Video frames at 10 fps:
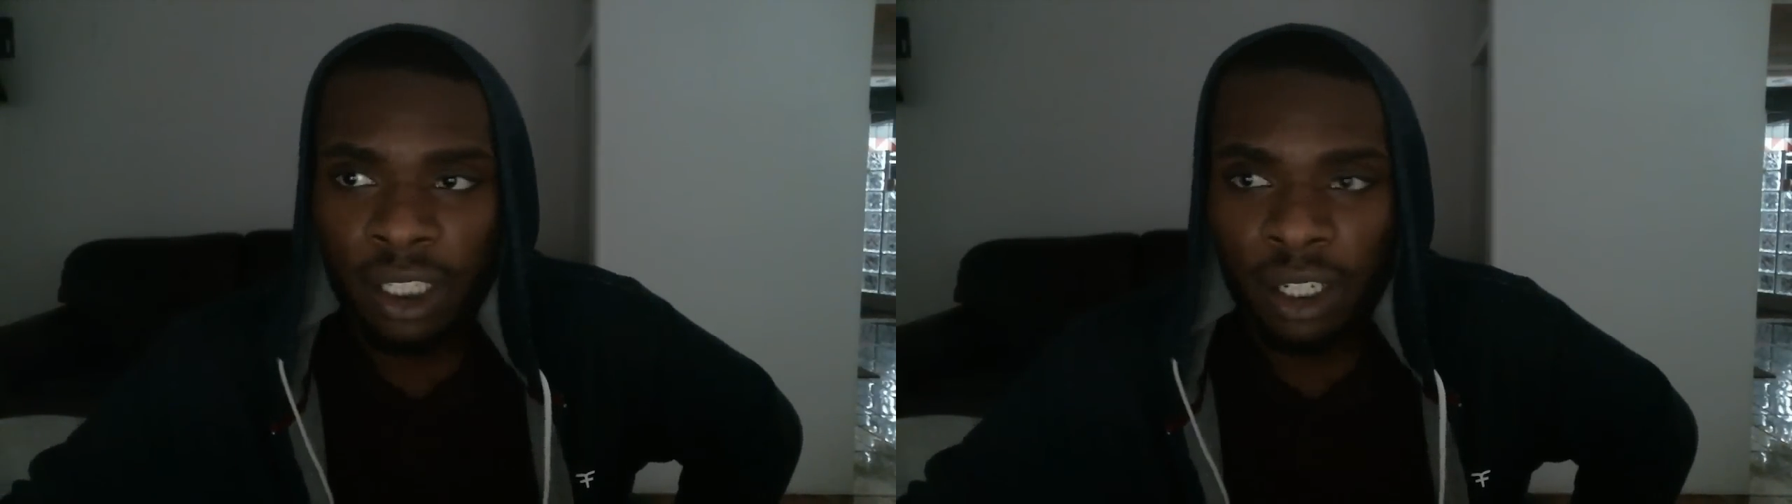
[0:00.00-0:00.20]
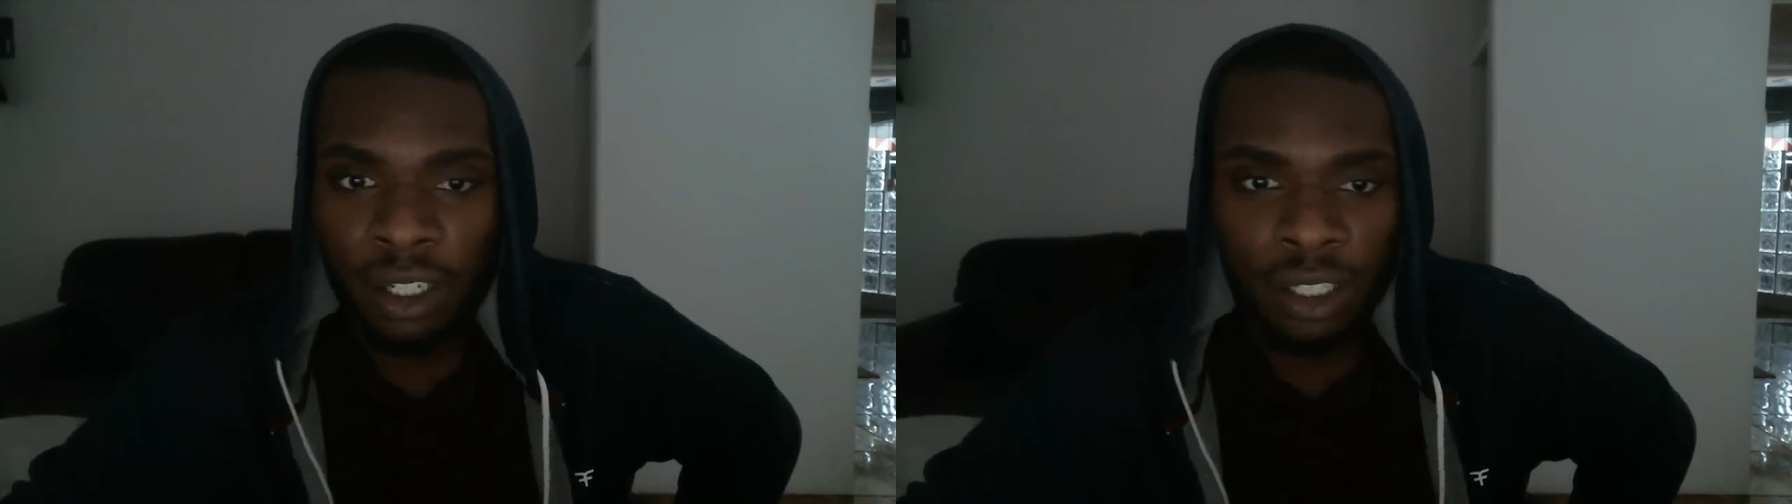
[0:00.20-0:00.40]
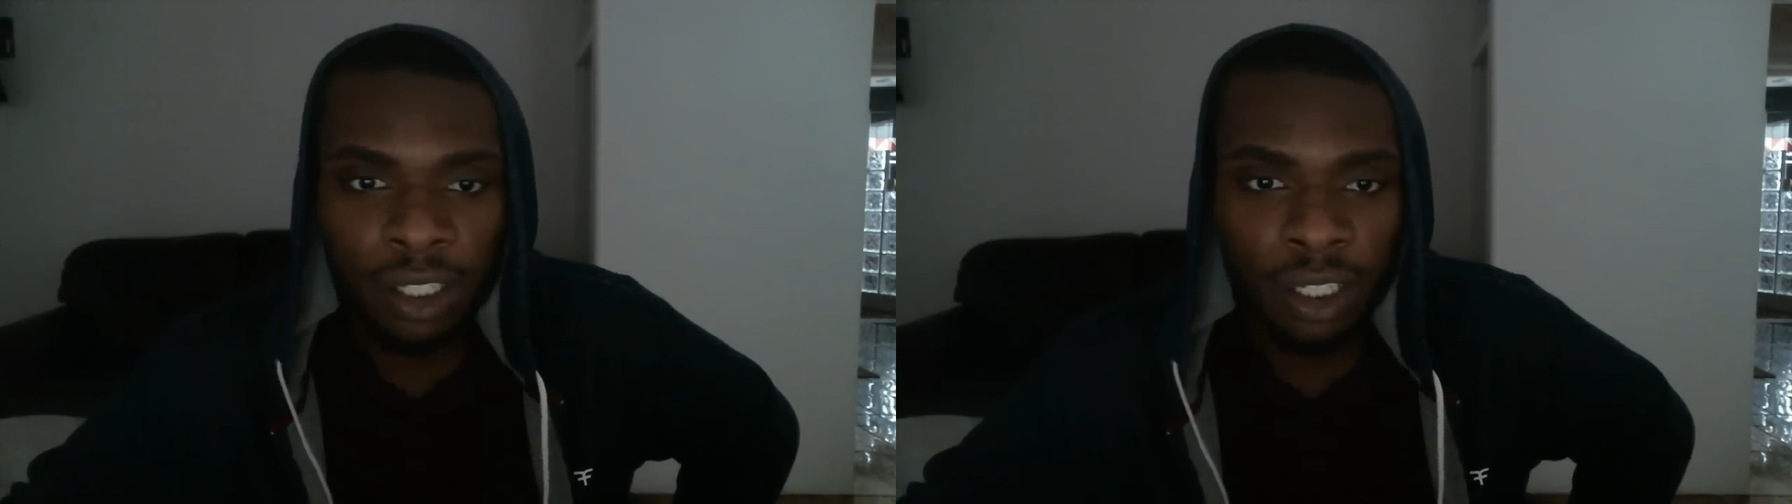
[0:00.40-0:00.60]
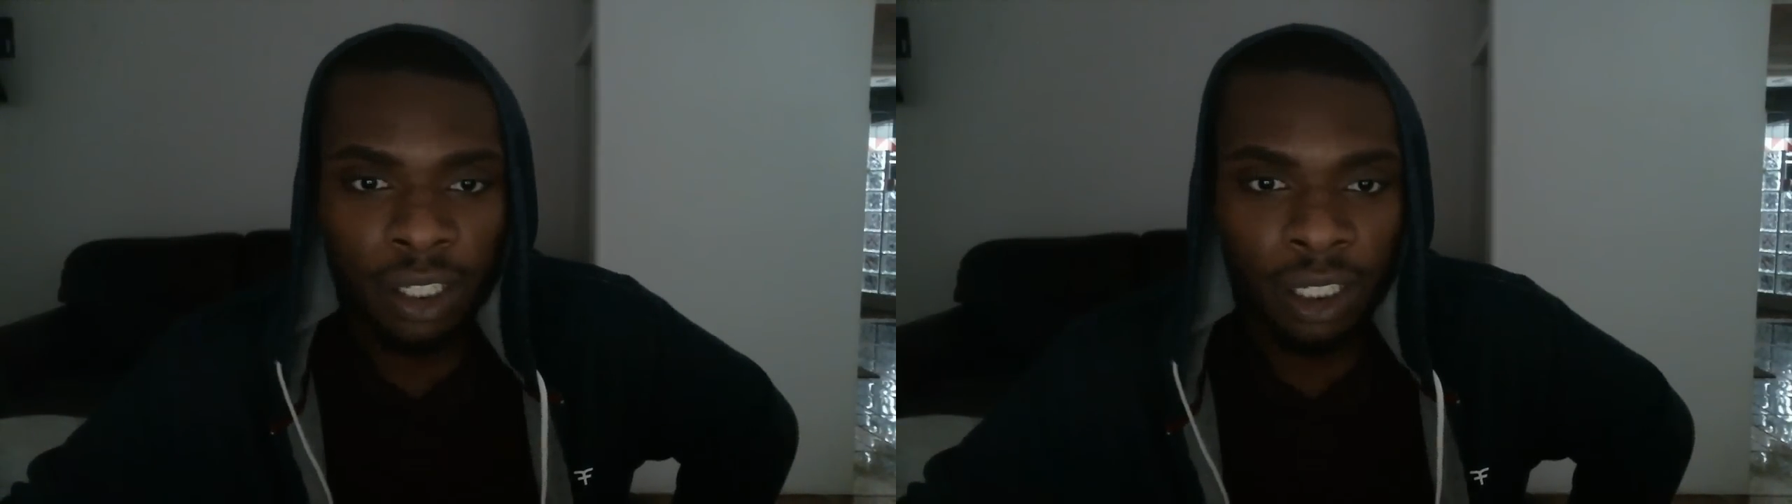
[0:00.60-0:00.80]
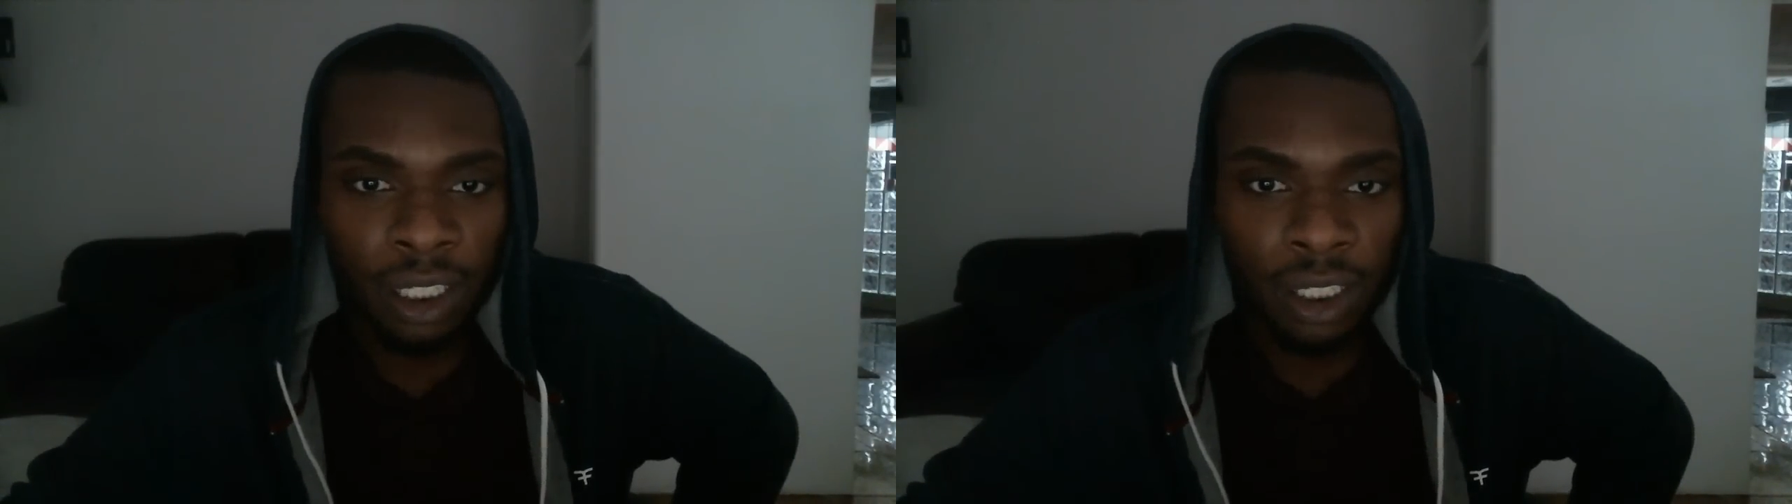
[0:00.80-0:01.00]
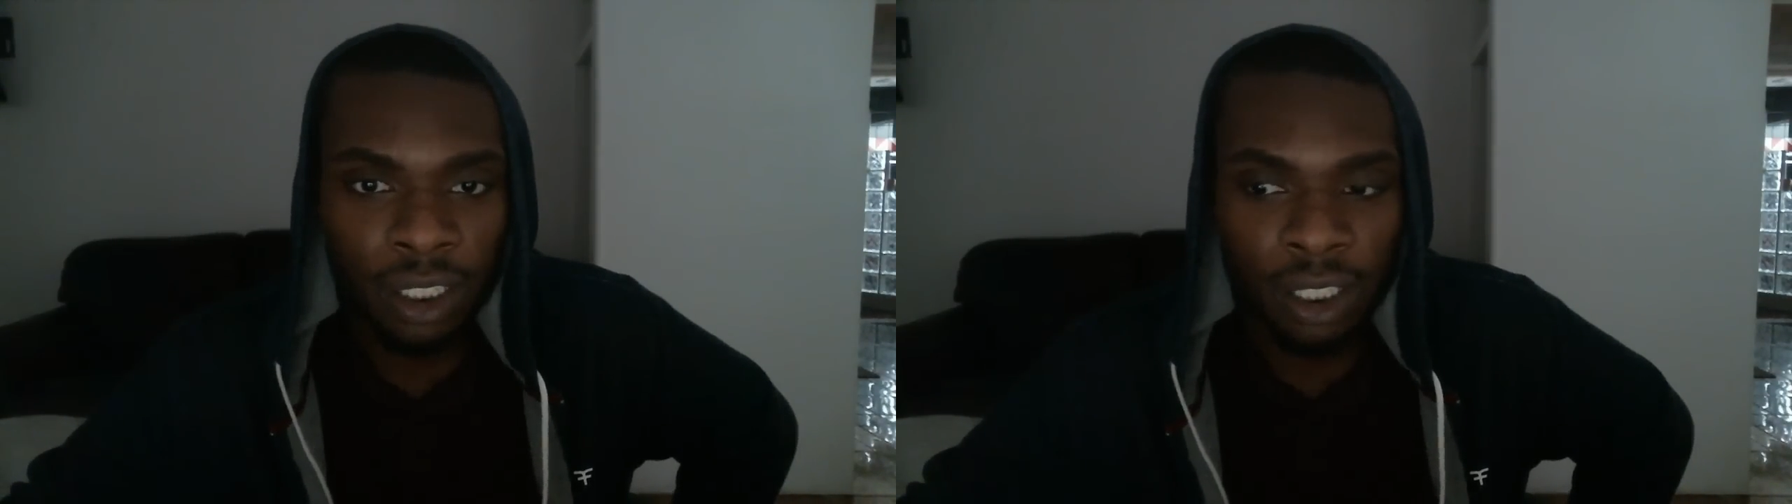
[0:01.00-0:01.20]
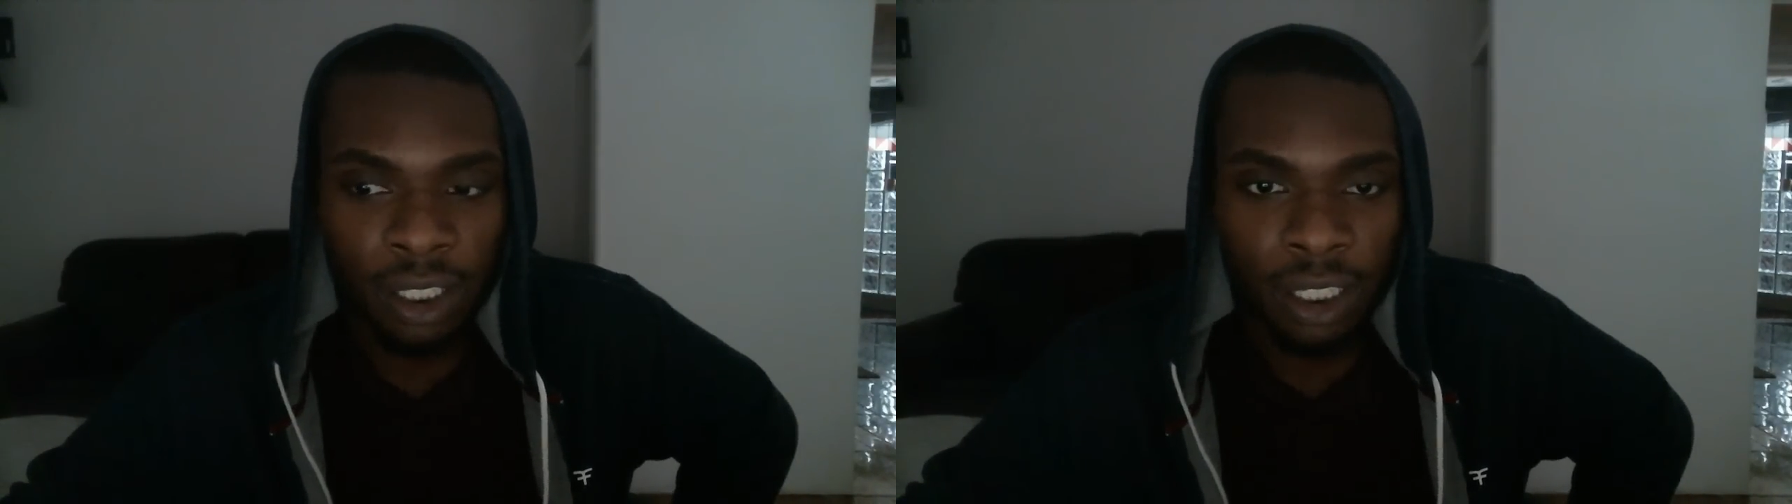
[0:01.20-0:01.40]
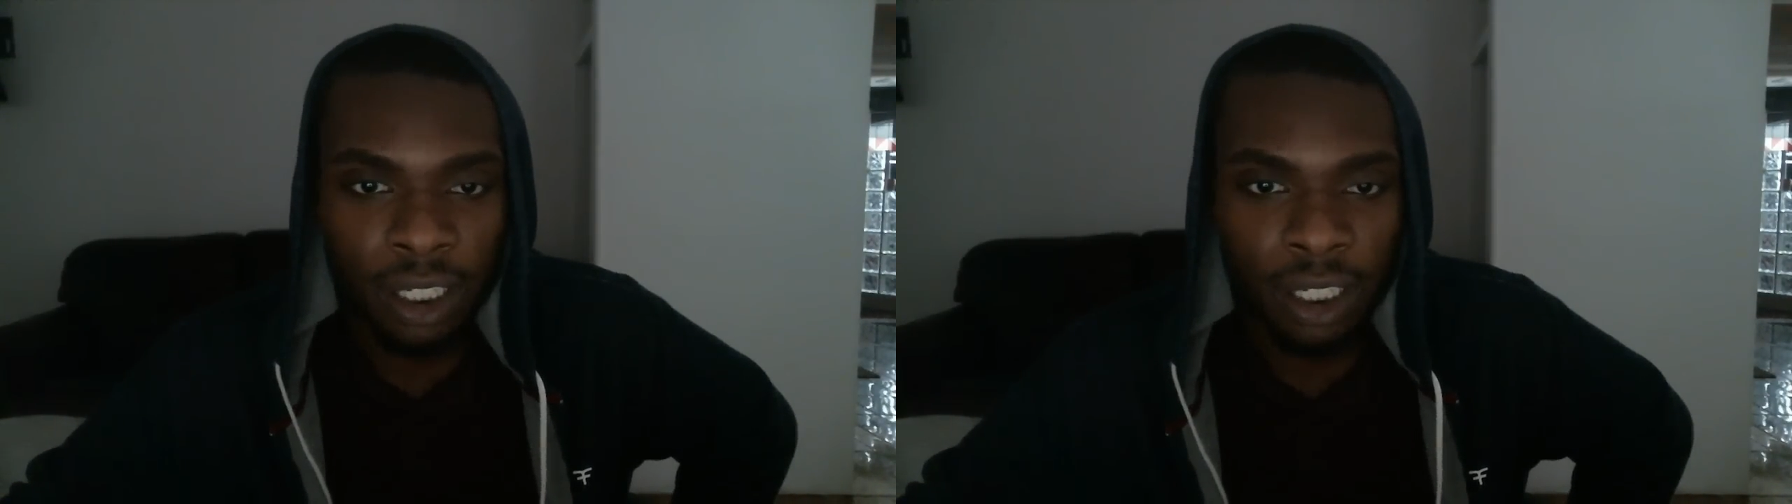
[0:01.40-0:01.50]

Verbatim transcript: years to unleash this